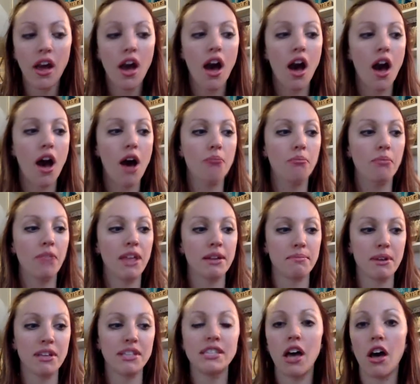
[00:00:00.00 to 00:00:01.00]
like
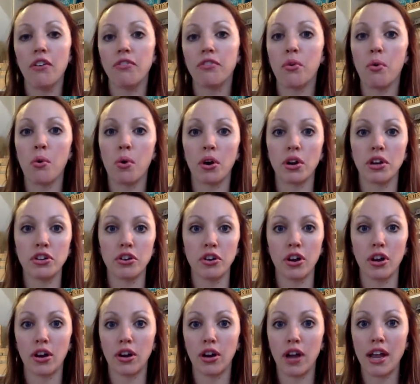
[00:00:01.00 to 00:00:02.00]
myself, or
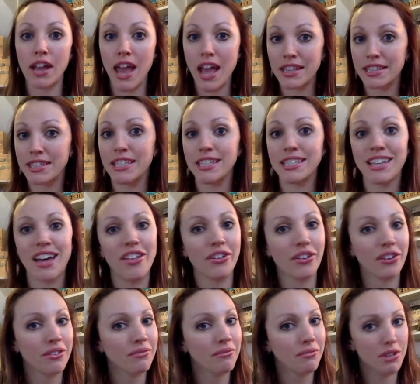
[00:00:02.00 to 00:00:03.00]
you're an Etsy
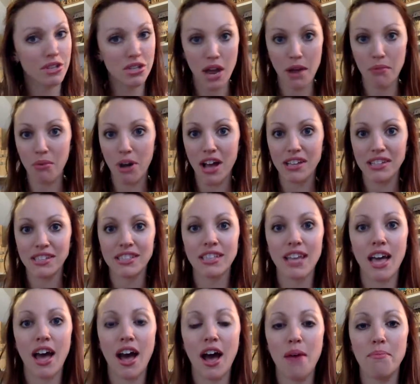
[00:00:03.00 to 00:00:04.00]
seller, which I was,
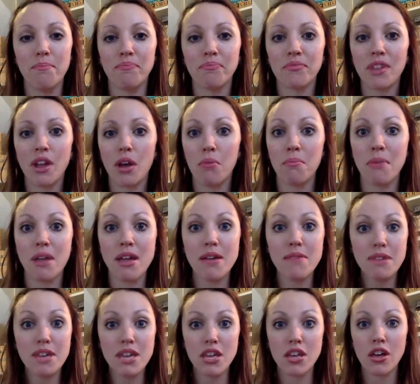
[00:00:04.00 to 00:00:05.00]
or
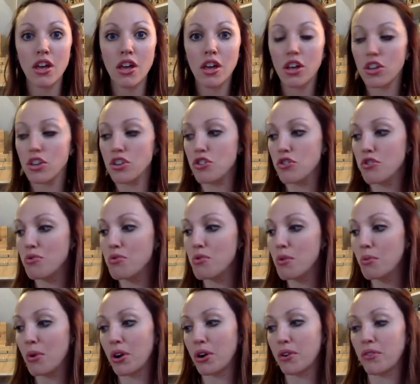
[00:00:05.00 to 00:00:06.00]
maybe
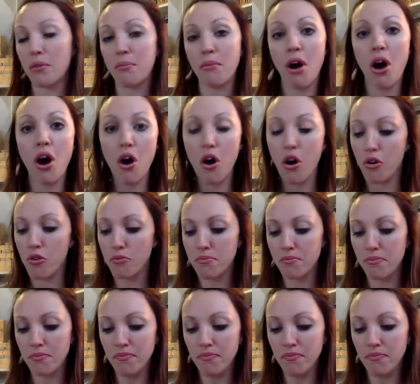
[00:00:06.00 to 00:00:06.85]
you work from home